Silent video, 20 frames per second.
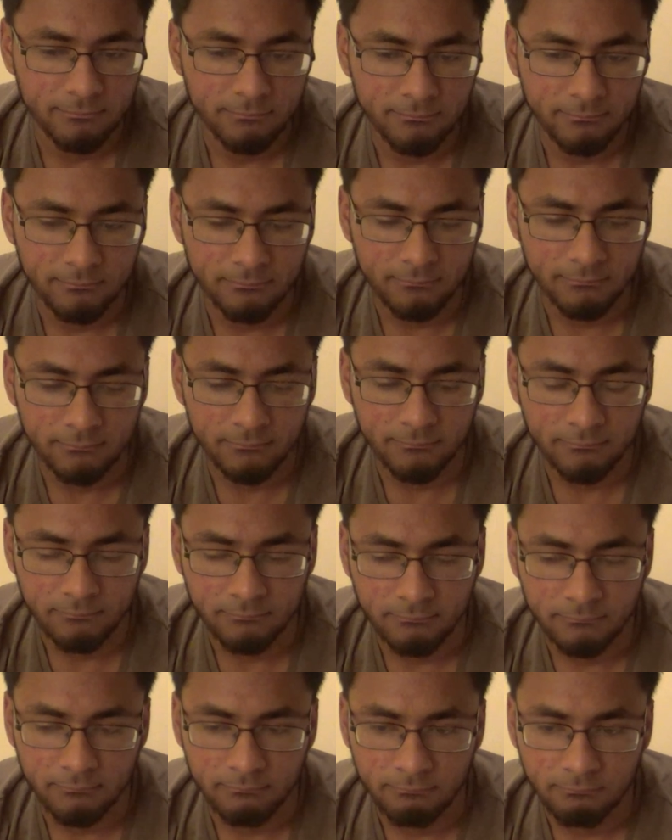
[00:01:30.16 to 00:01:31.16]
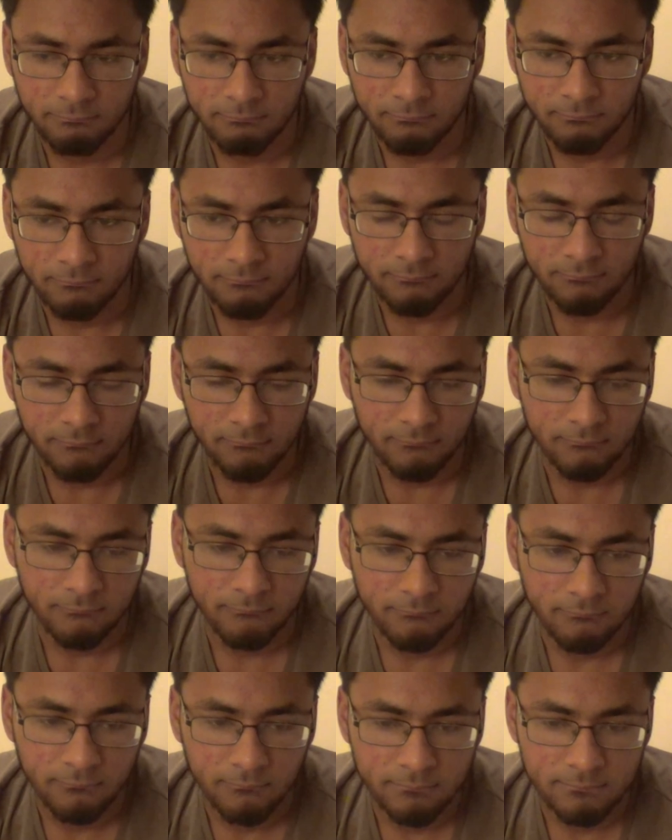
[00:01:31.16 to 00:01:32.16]

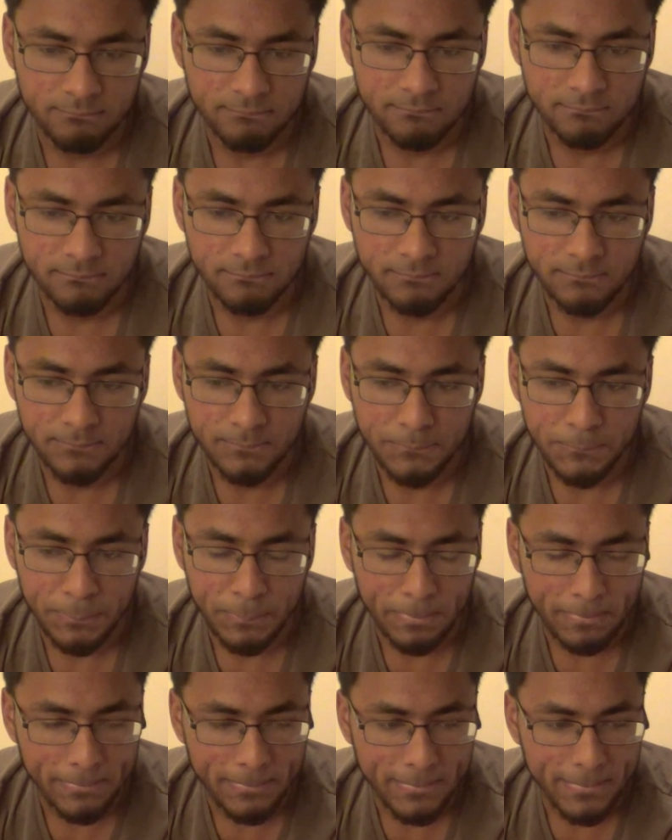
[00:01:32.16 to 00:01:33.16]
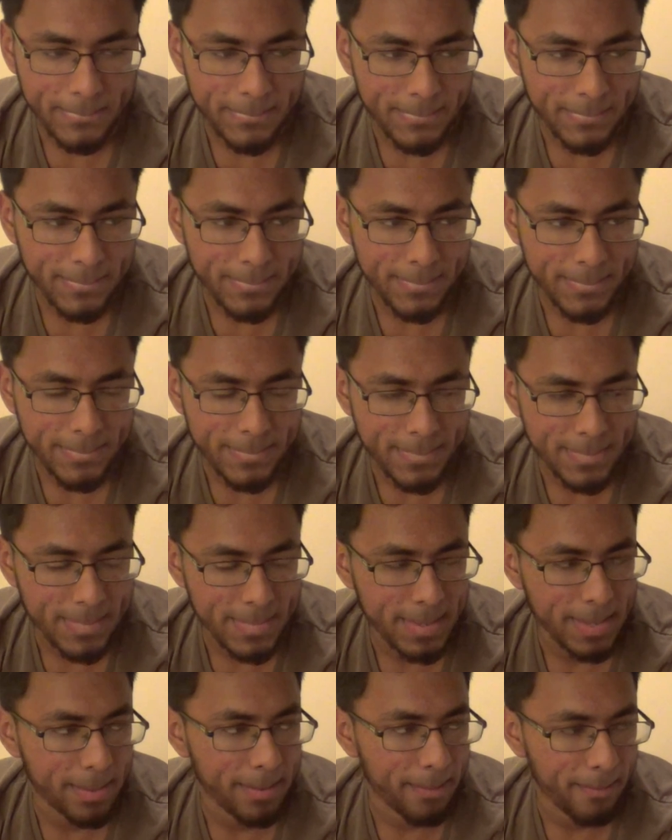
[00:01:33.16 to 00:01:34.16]

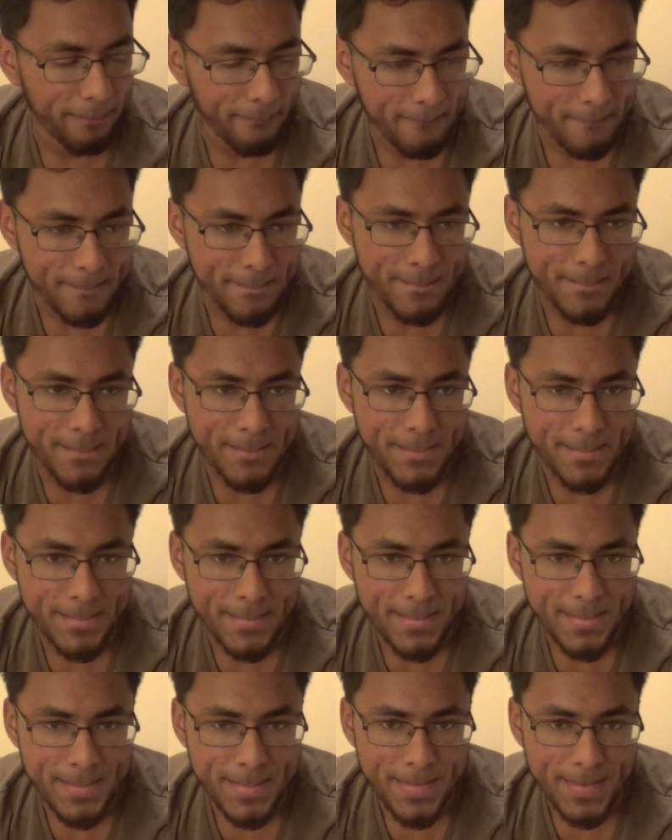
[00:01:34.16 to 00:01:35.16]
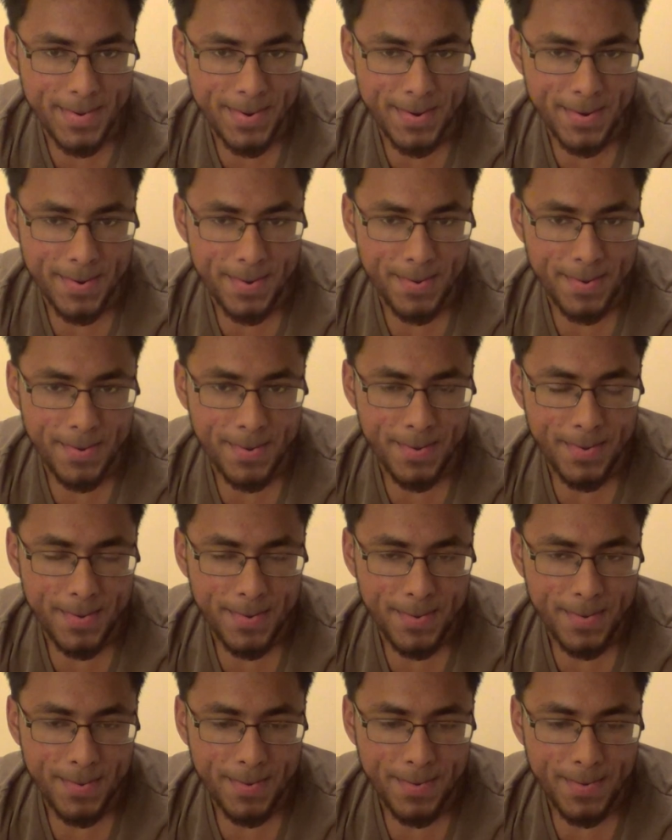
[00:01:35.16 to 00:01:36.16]

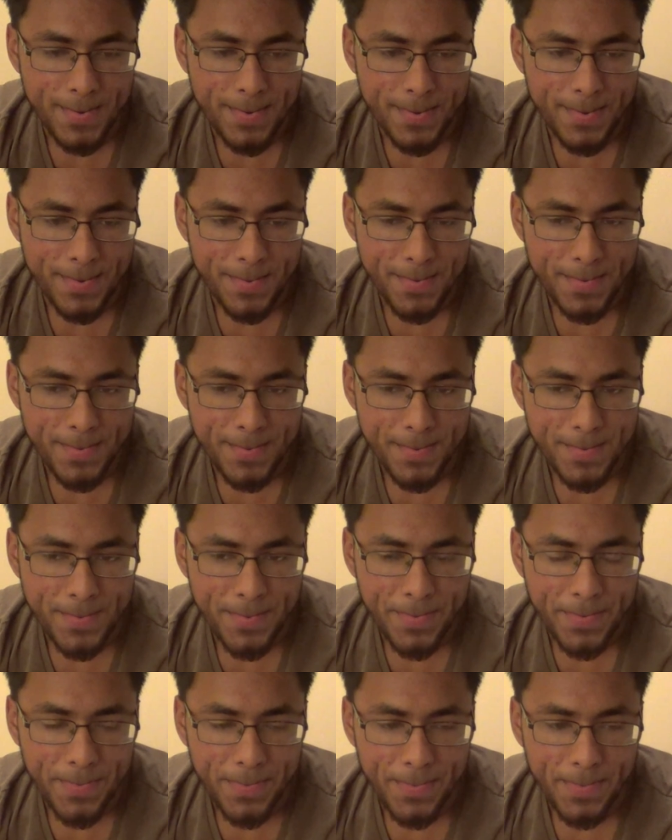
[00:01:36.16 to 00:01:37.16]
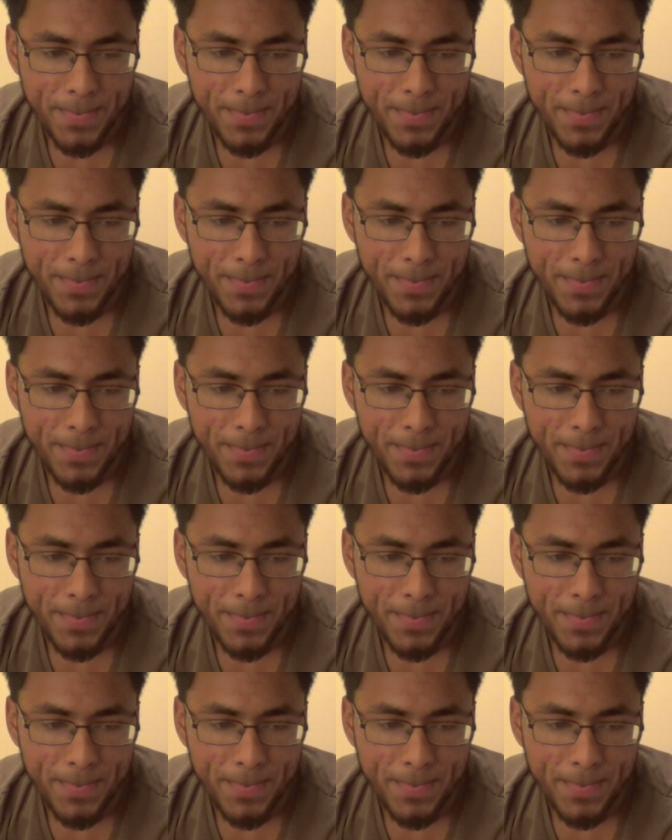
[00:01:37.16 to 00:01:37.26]
This person isn't speaking.